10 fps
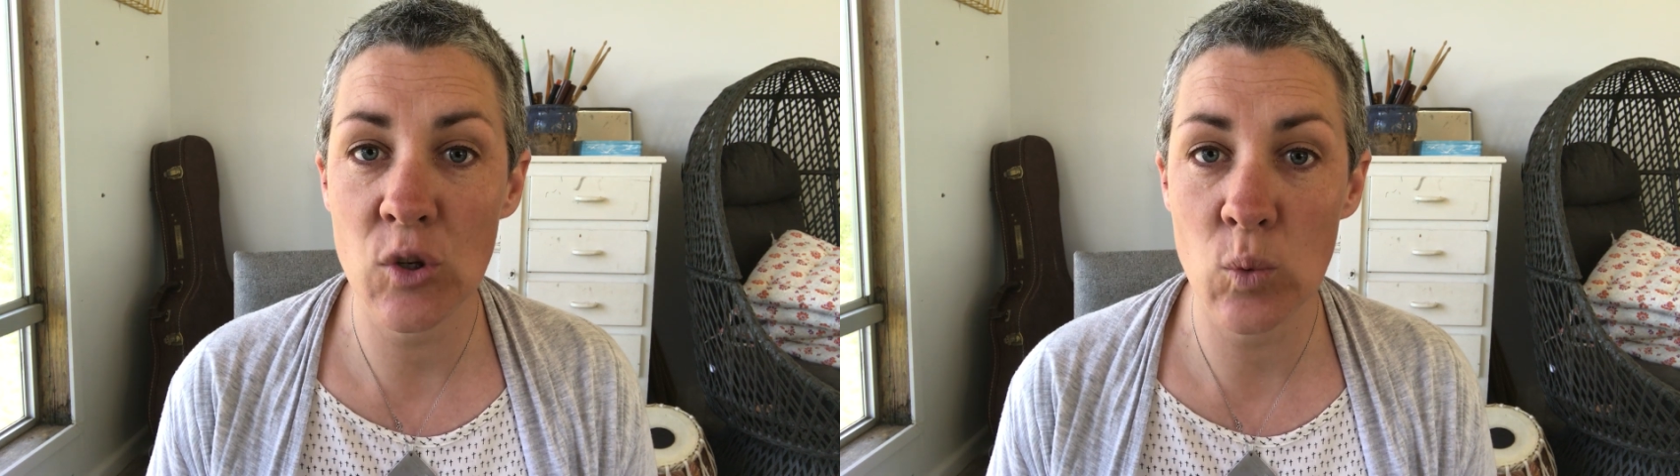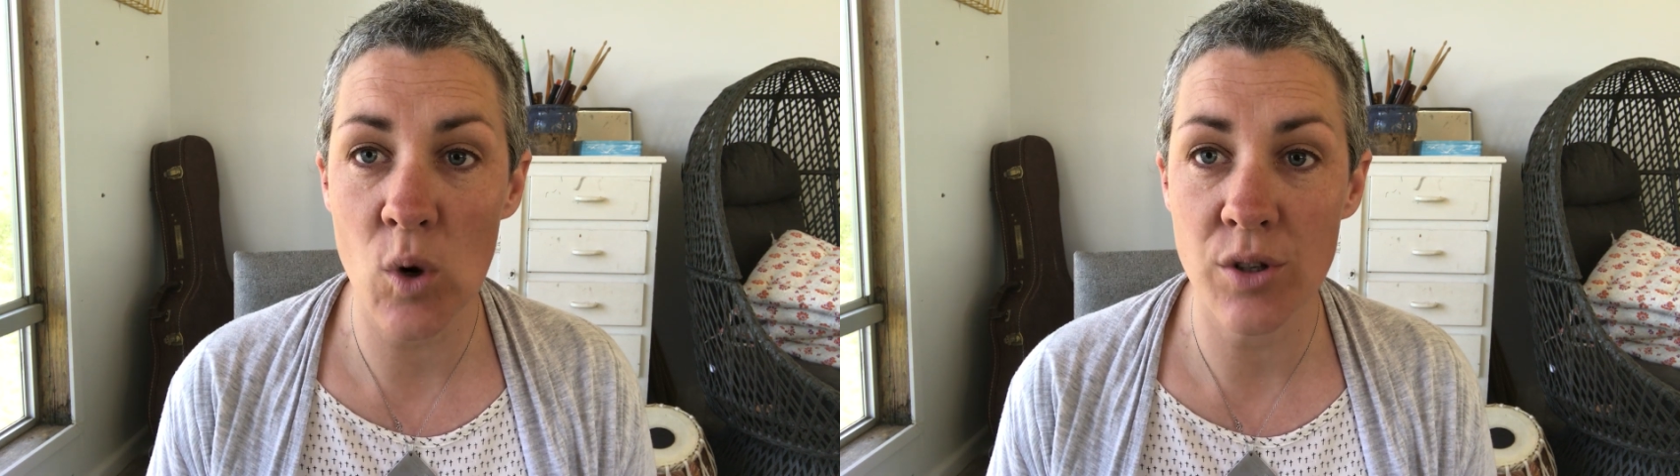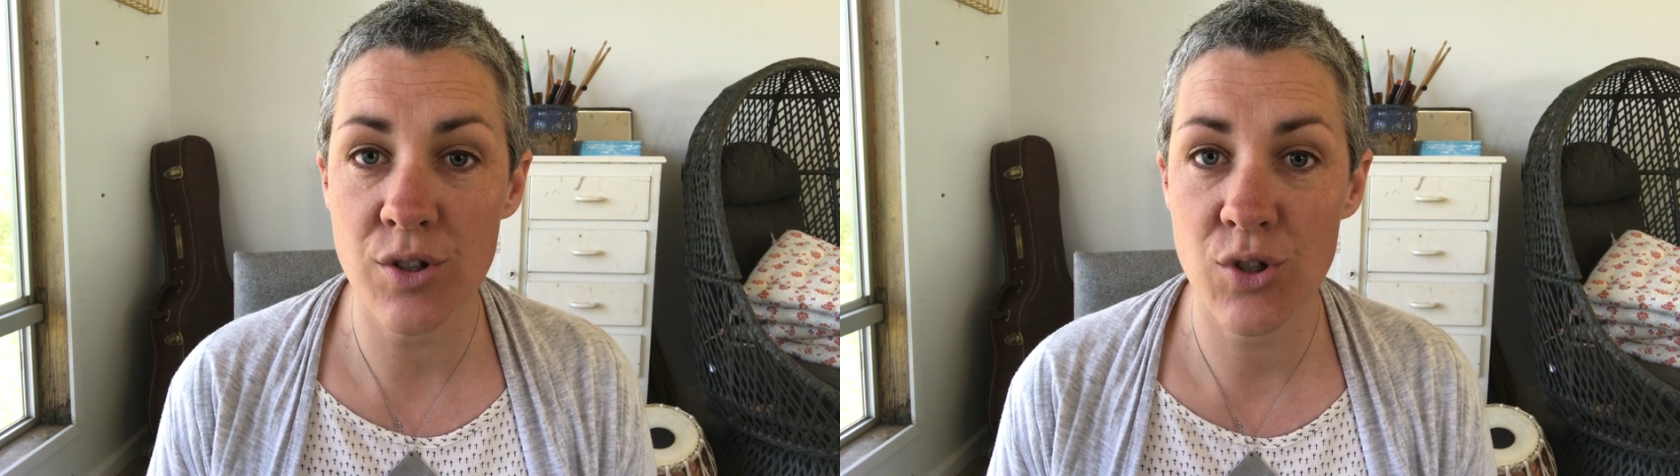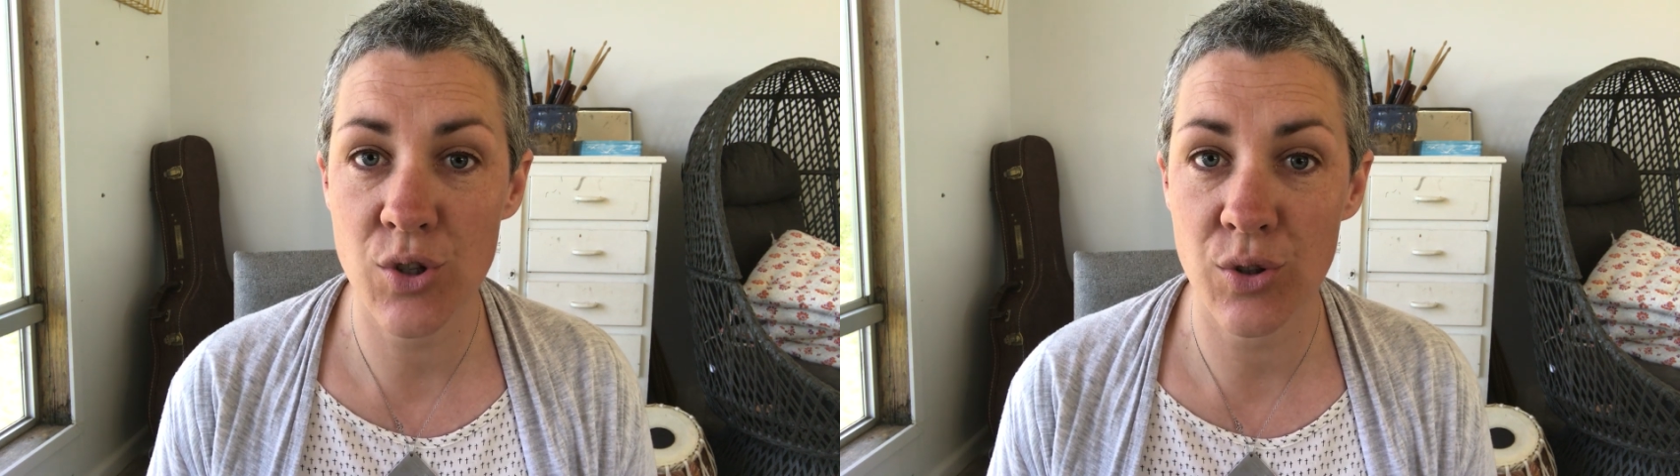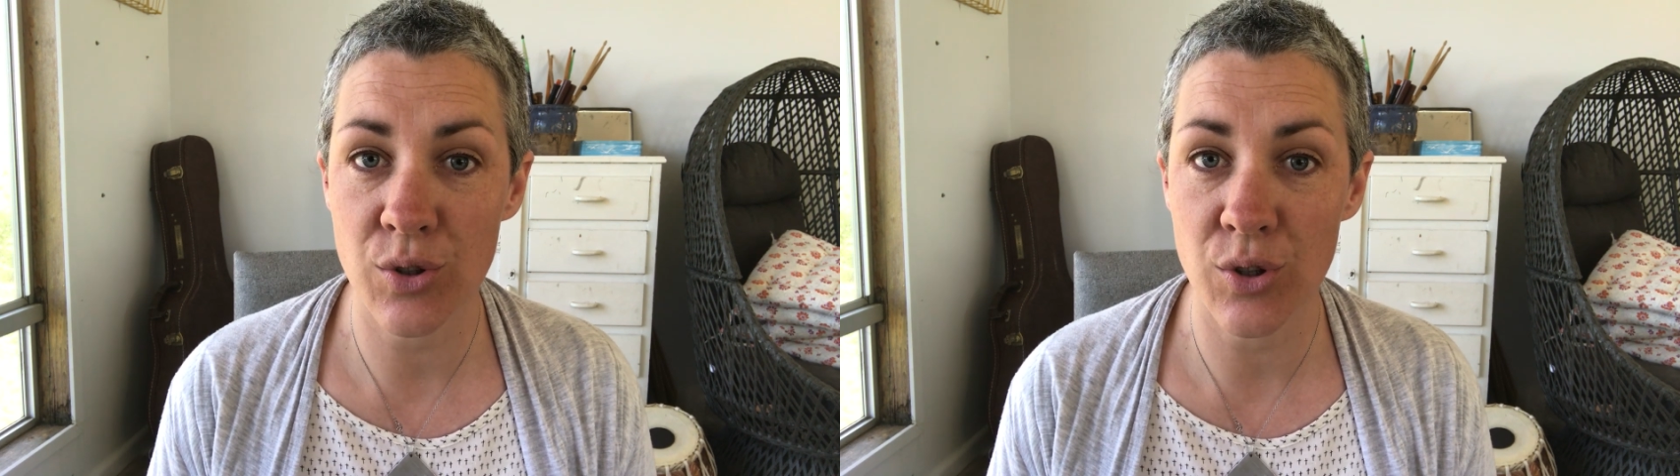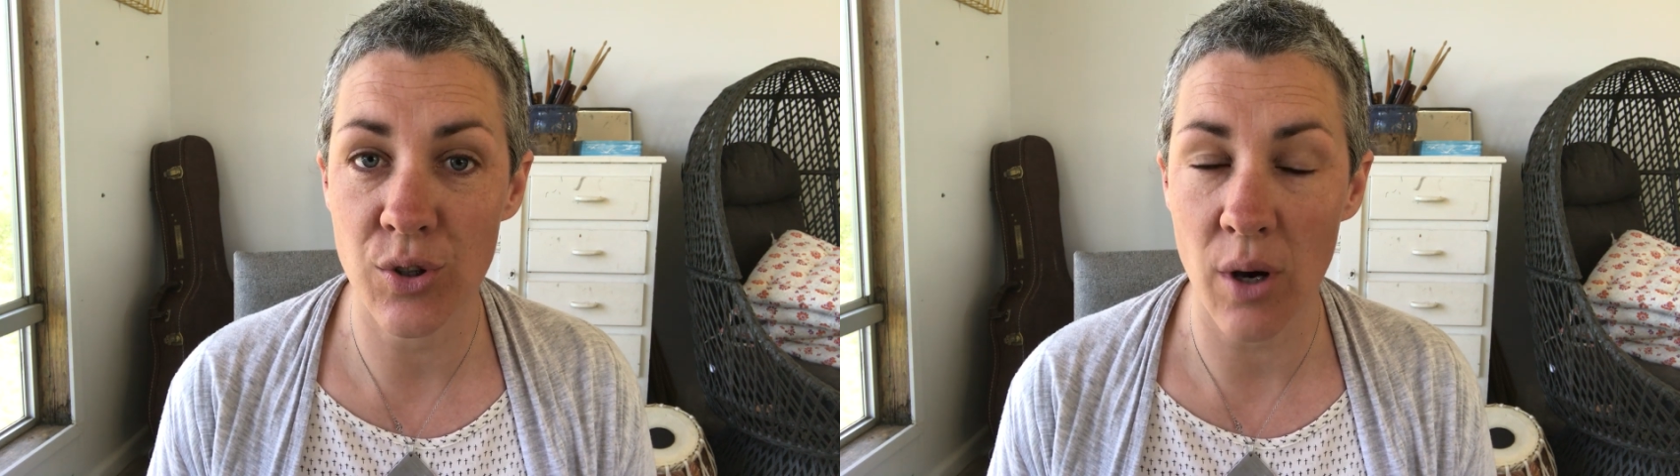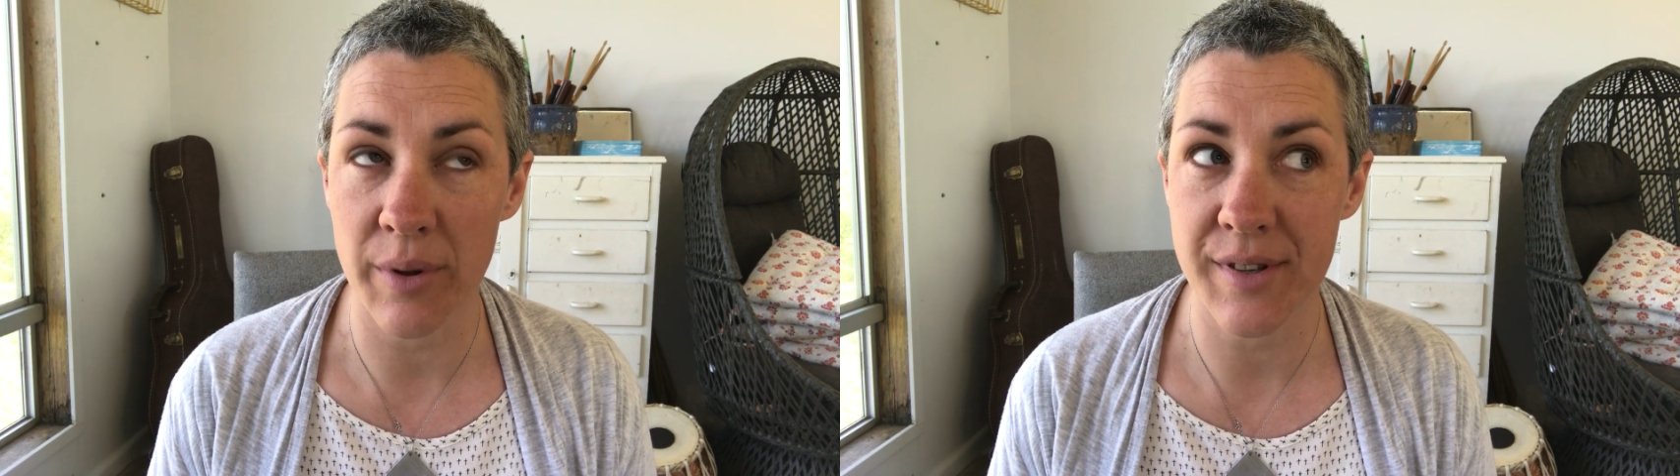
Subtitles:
you want to,